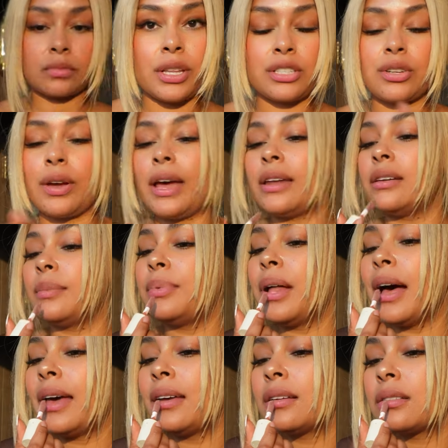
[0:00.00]
Let's go ahead and
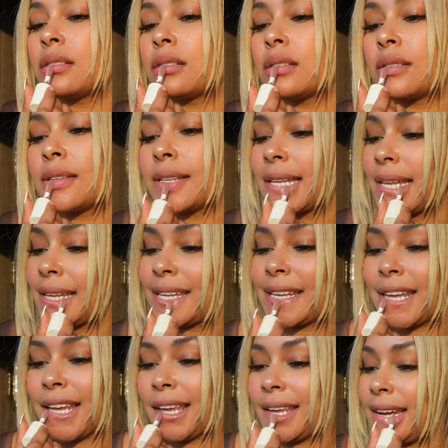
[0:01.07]
apply.
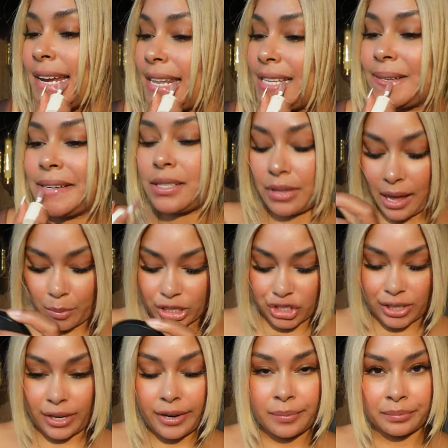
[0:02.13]
And this one is a lot more
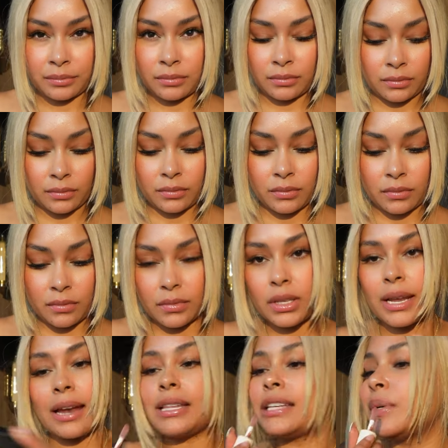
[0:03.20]
sheer.
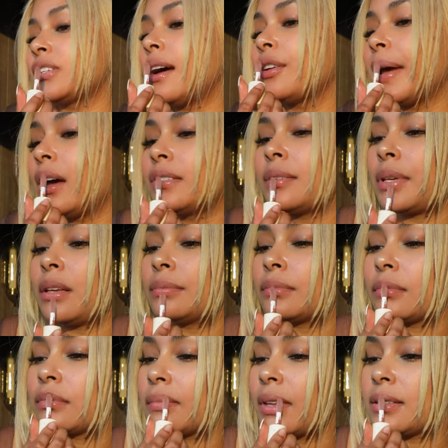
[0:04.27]
Not as much color payoff to me.
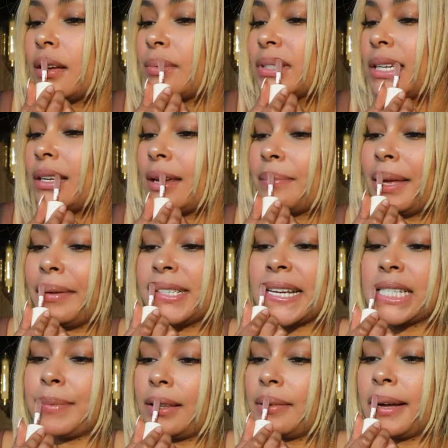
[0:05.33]
And so I maybe this one
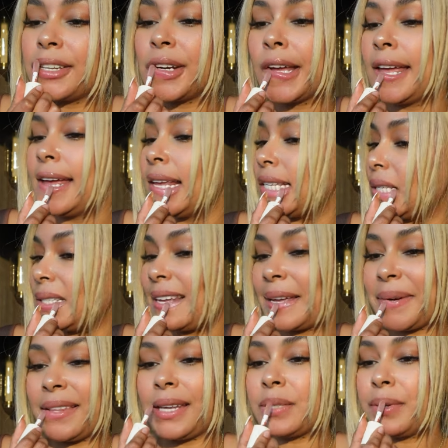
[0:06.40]
is my lip color. So this is like
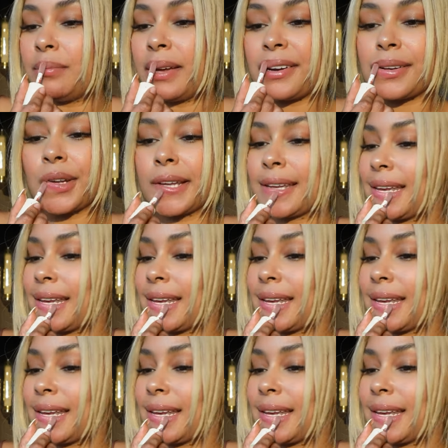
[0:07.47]
my lips but better.